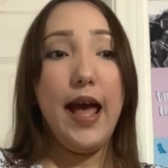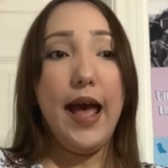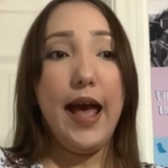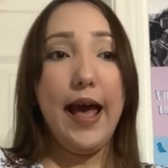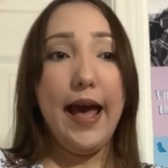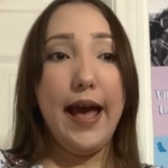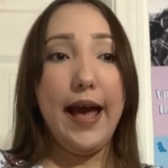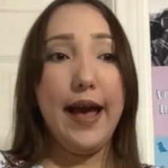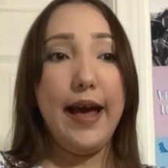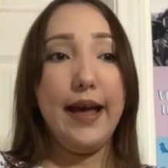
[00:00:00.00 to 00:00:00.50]

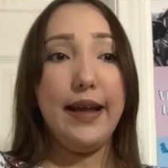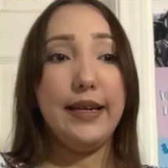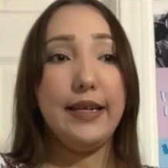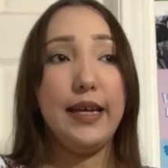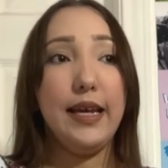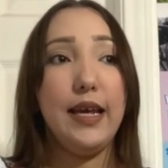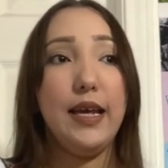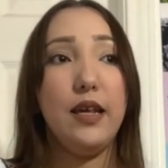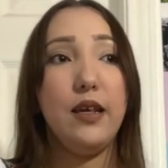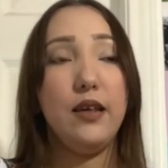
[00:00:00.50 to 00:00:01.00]
And
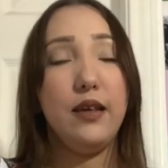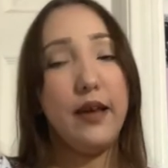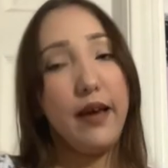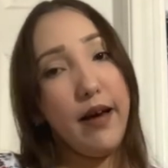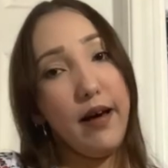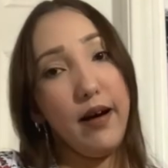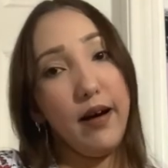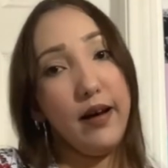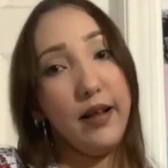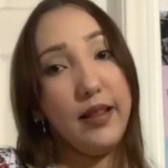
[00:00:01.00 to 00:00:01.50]

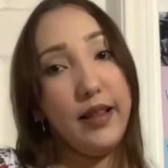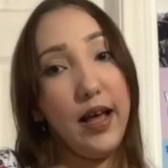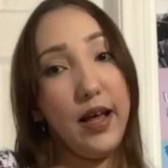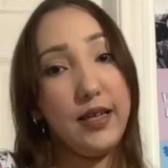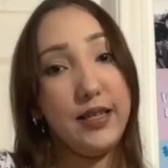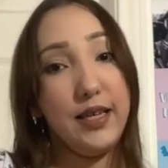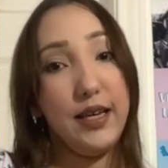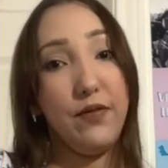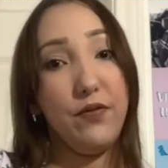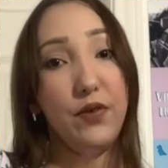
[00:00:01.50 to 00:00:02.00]
yeah, that's
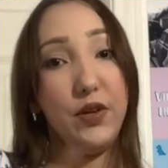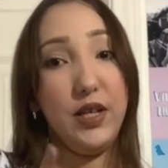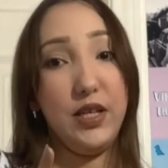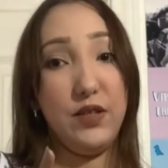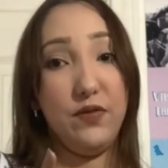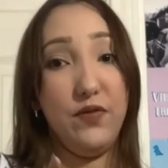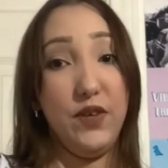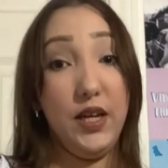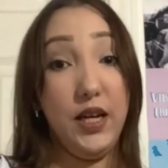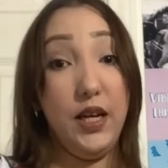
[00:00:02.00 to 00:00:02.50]
it for this
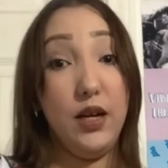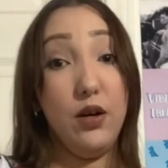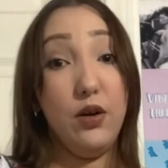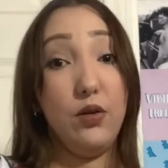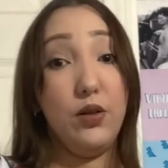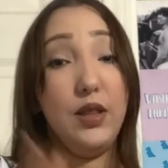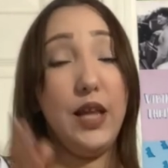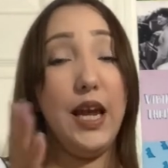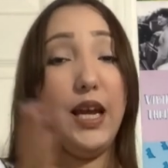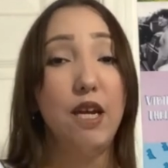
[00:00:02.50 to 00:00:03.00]
video.
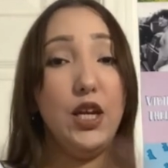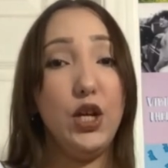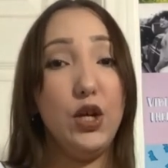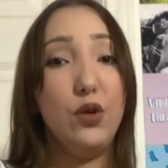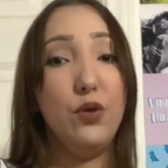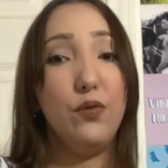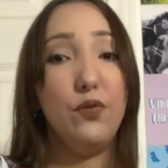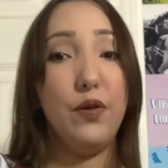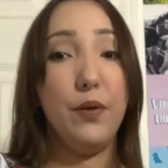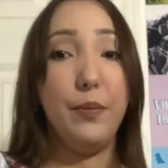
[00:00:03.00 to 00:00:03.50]
Thank
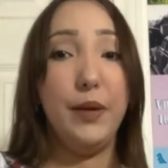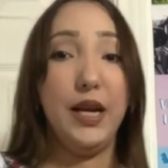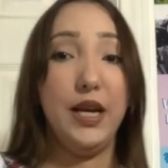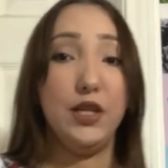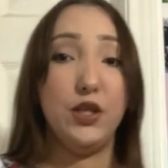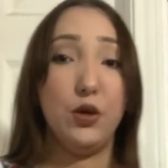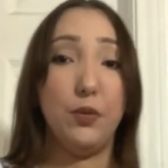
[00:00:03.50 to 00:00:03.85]
you for being so